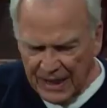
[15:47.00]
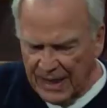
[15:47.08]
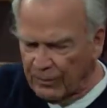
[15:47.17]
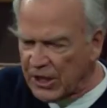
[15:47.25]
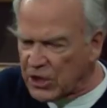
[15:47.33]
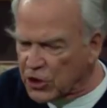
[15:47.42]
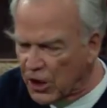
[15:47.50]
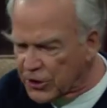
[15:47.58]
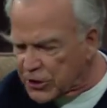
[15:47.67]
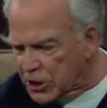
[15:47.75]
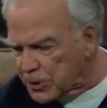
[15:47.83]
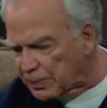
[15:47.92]
and then when it
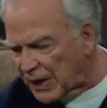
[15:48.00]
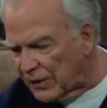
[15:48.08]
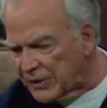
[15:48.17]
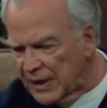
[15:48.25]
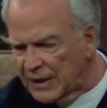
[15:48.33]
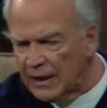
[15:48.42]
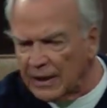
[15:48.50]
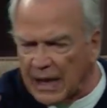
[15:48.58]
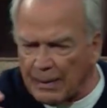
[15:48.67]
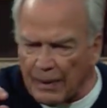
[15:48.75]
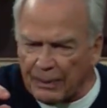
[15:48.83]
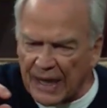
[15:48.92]
starts to sprout, it'll
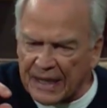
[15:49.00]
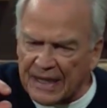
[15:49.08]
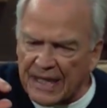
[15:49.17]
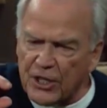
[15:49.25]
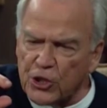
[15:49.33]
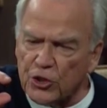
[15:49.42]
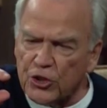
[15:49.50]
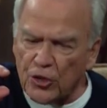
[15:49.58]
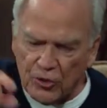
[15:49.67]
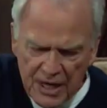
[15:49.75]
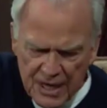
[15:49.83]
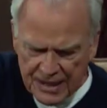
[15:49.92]
come up like an inch or
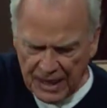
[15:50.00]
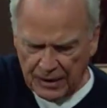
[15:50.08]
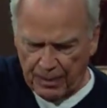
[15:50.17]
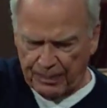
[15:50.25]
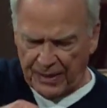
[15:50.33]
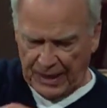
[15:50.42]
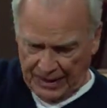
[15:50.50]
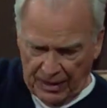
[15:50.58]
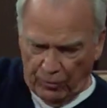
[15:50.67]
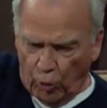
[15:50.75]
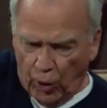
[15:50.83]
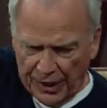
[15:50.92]
so, take the, and
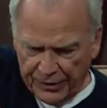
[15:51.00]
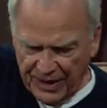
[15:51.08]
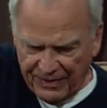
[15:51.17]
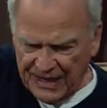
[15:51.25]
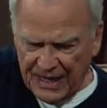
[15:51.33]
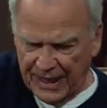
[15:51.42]
it, water it every